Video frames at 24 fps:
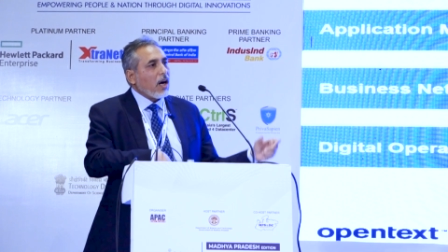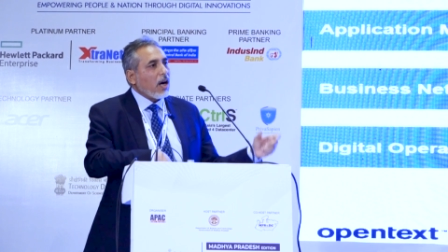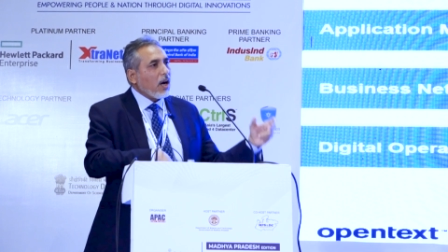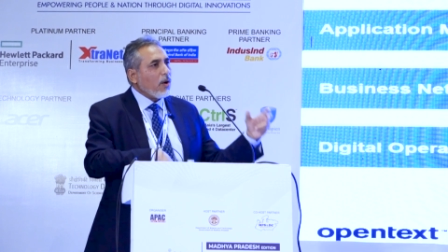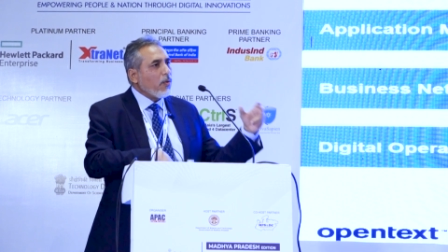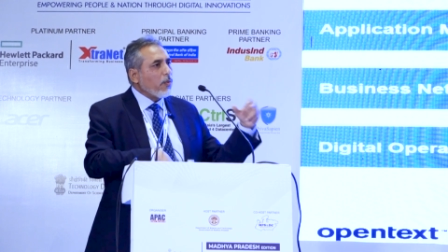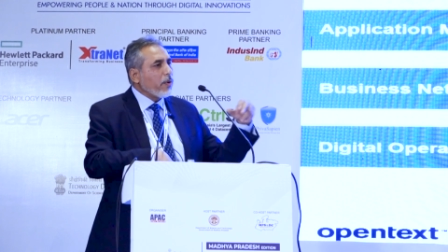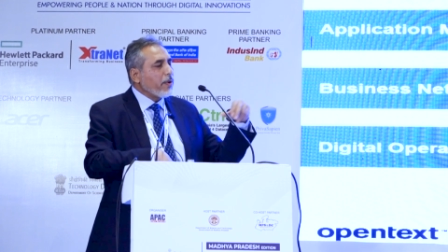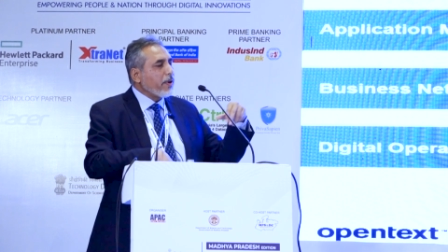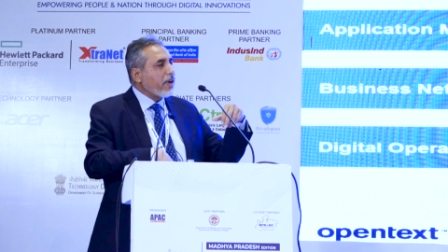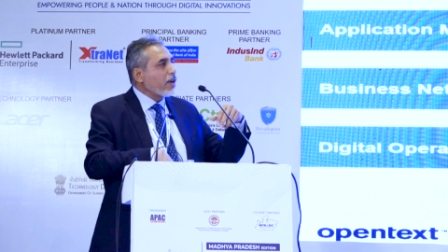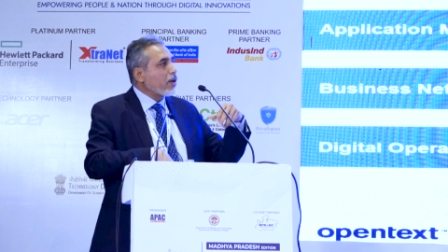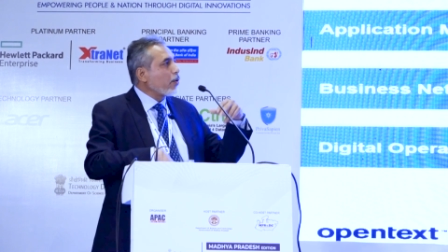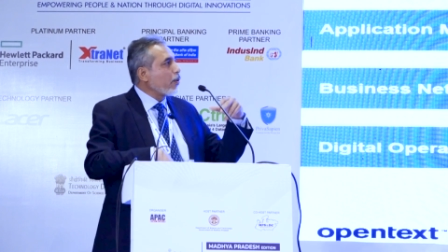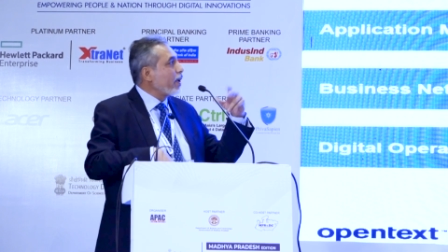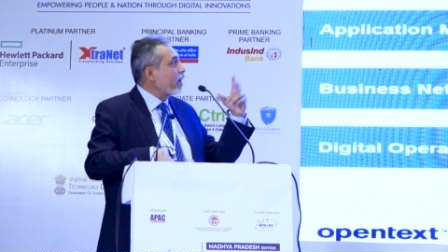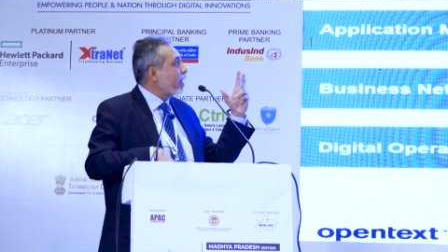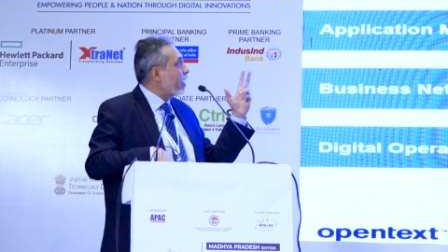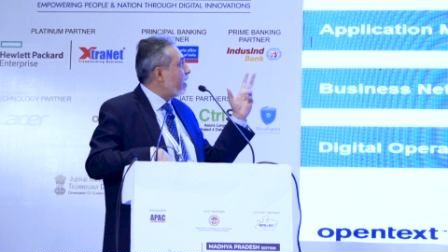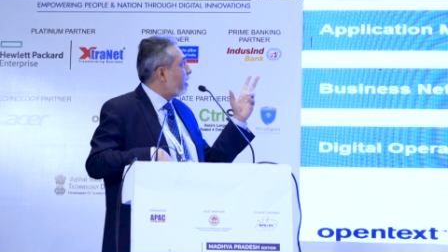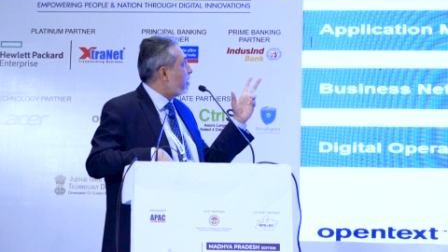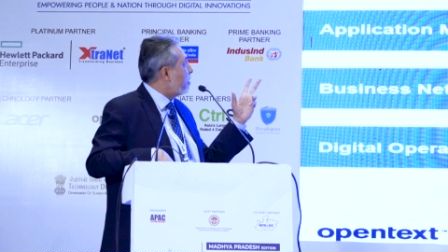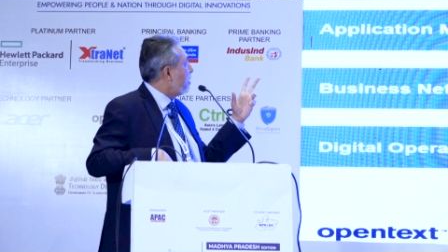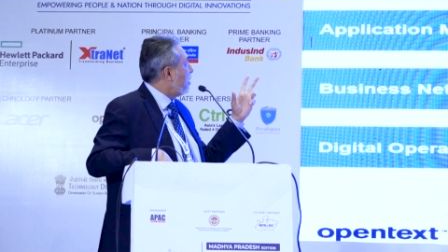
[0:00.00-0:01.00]
how we are
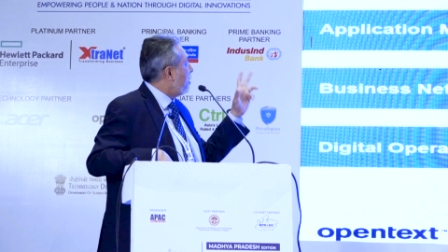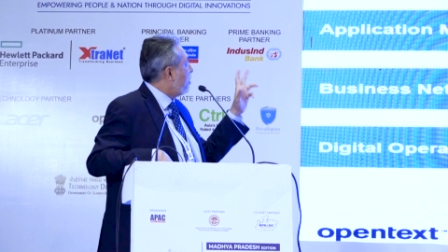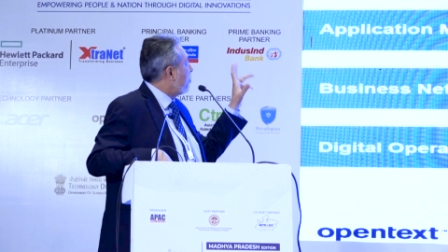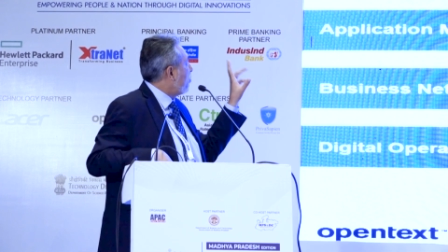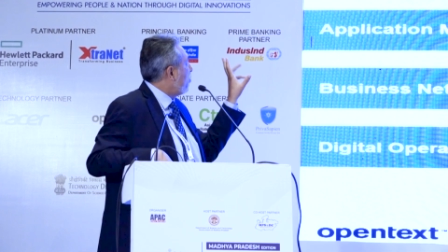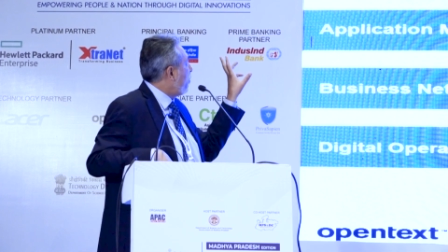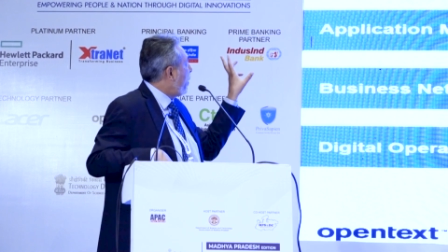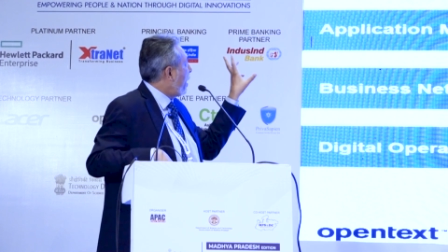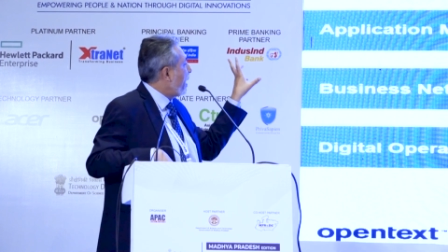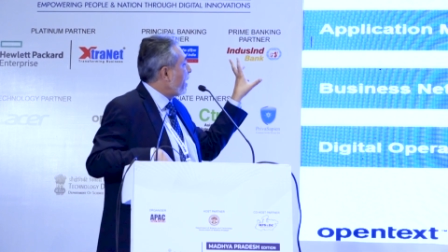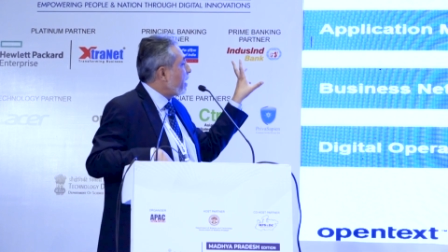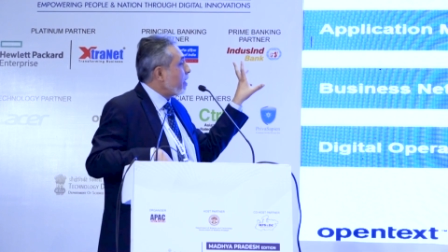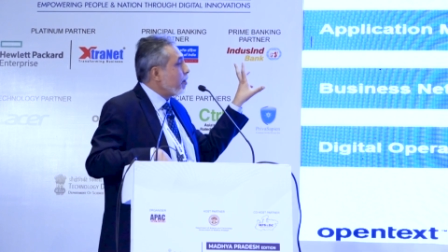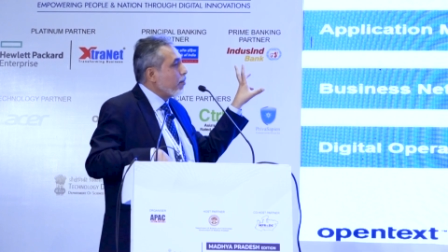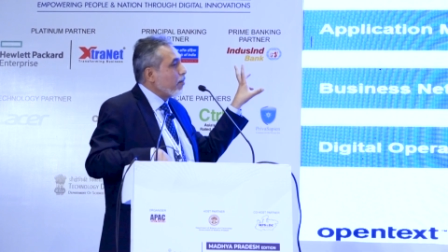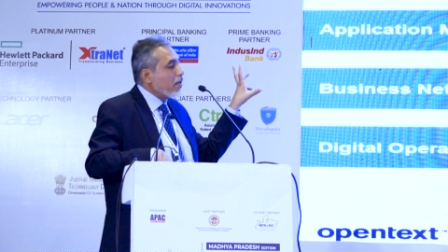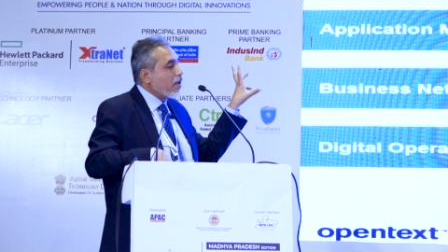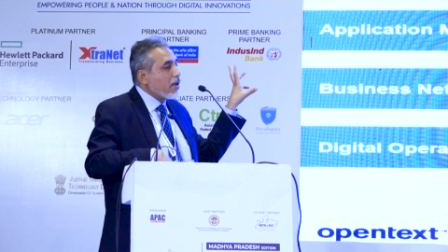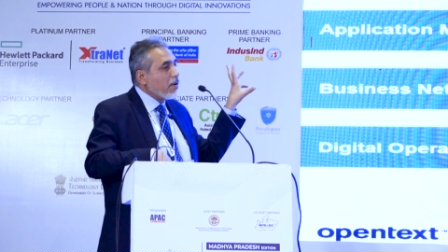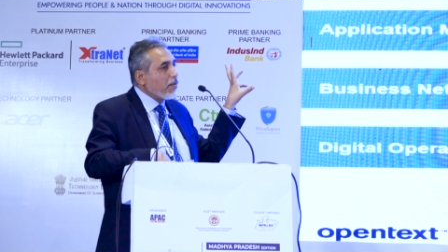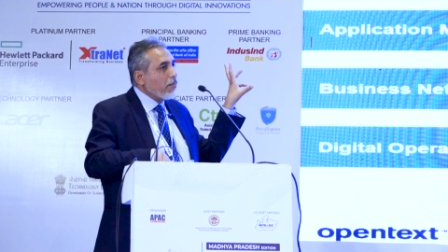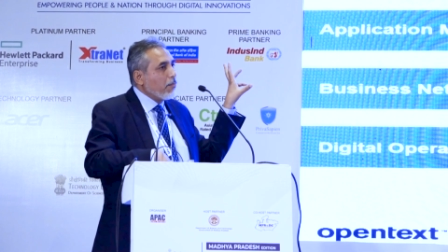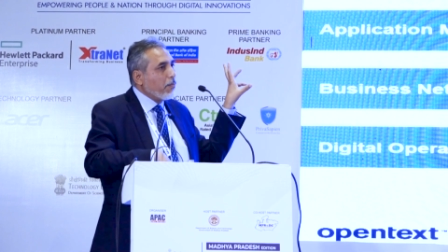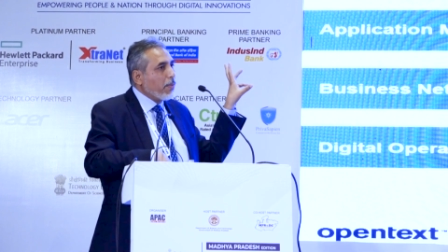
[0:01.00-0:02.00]
doing it by
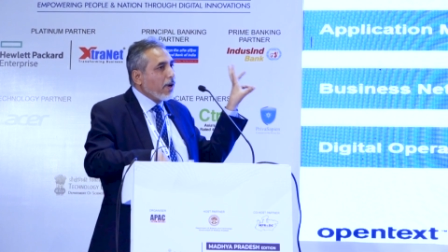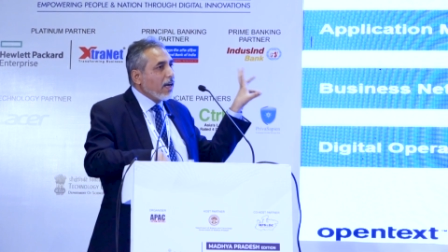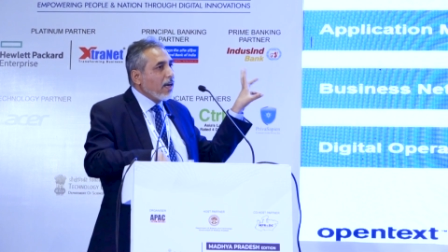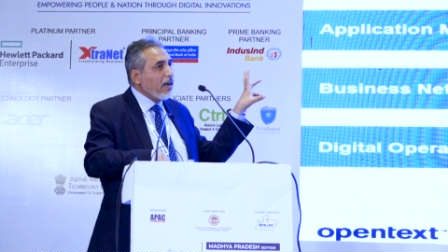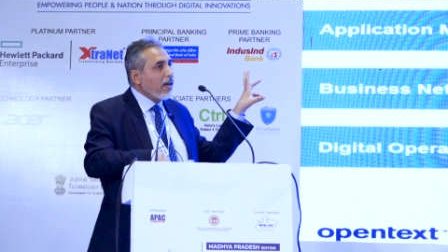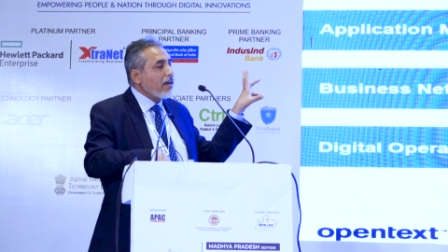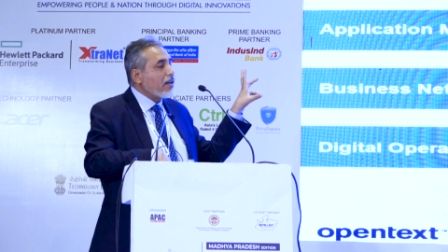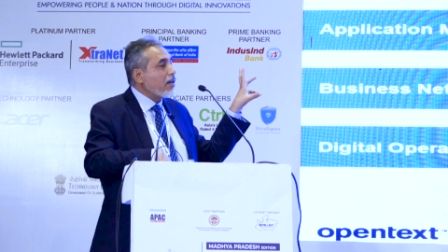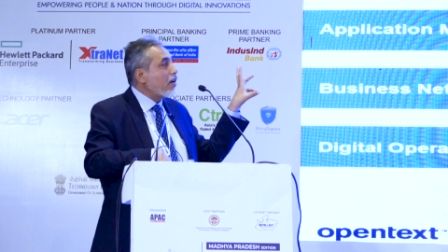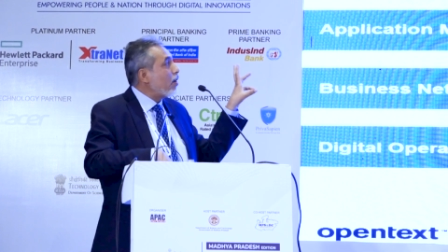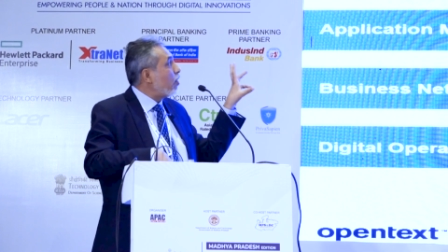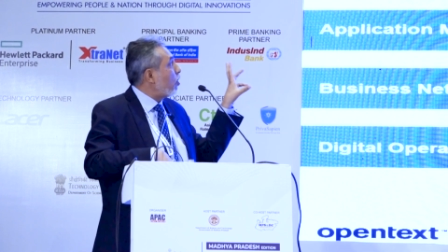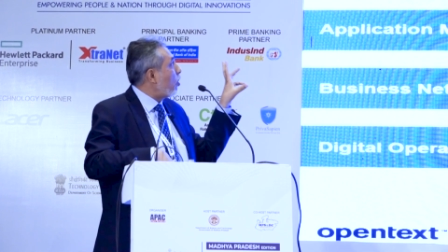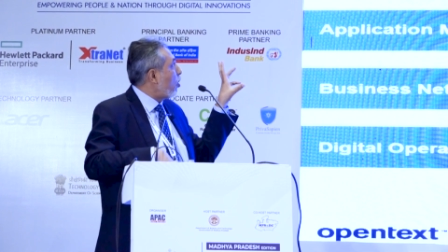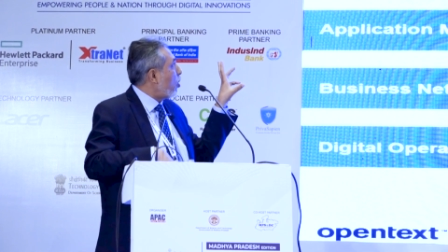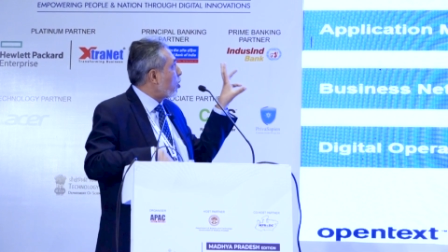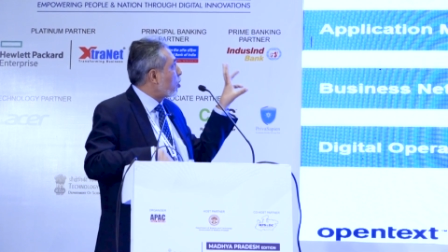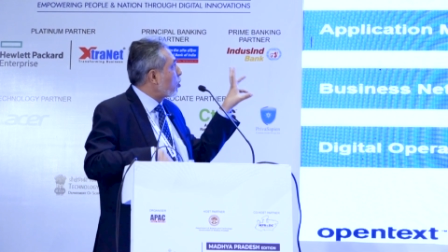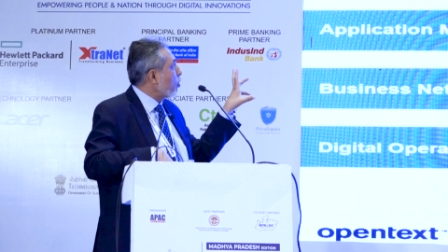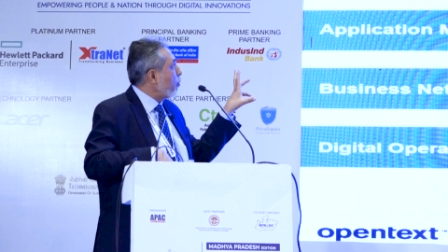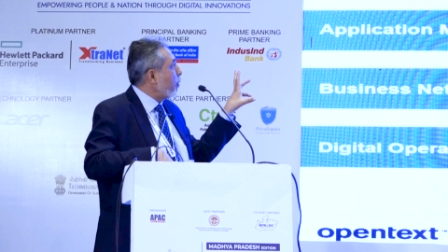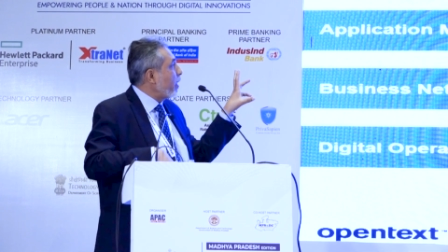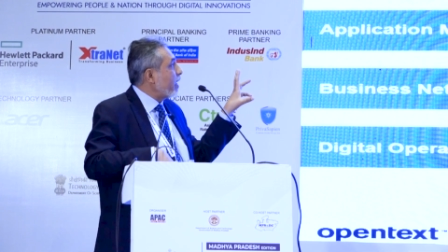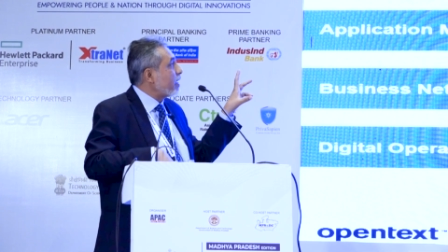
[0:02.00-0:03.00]
build,
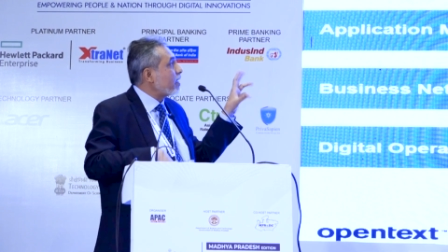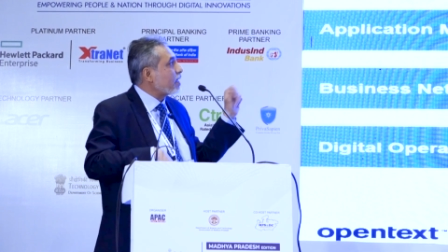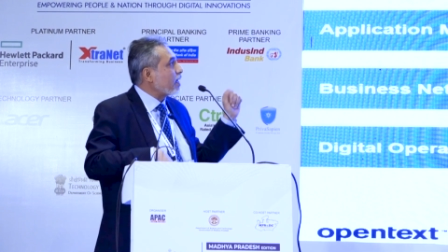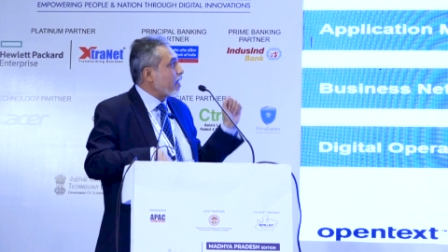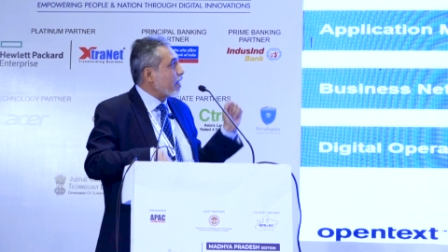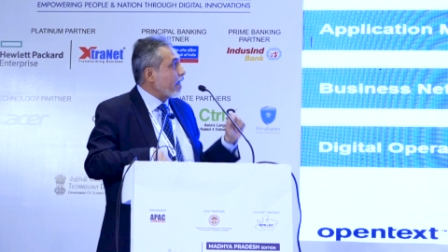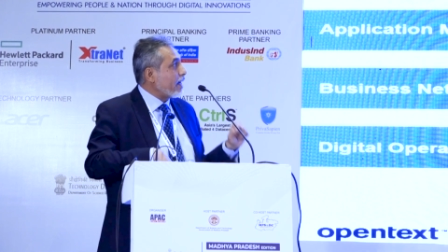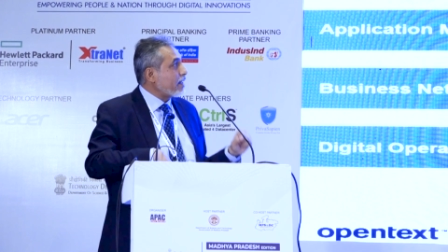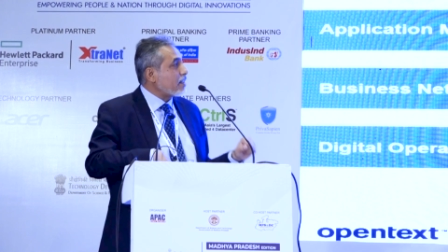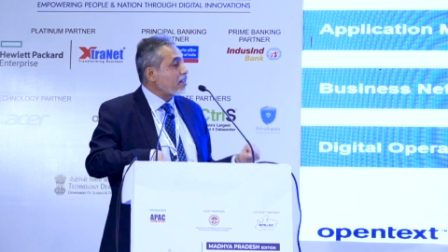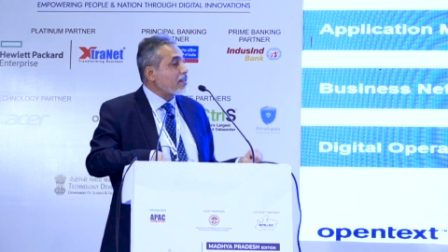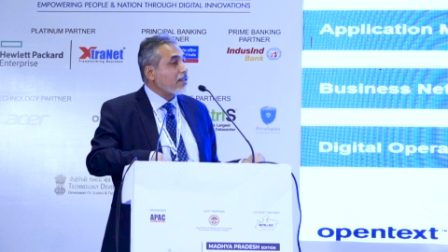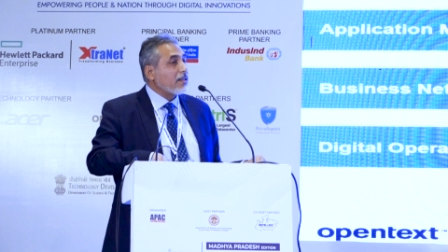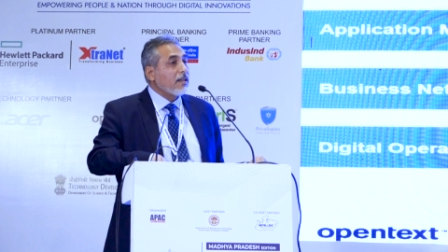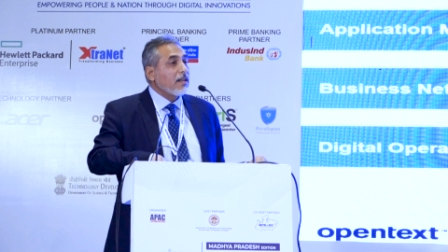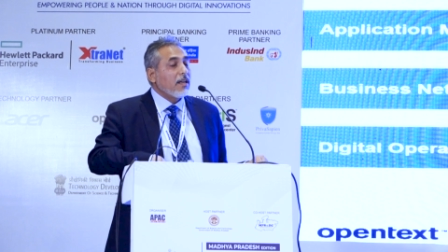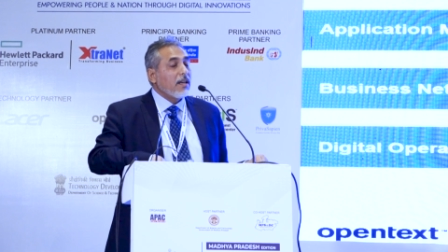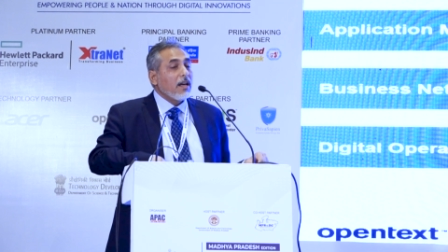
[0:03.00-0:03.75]
automate, connect,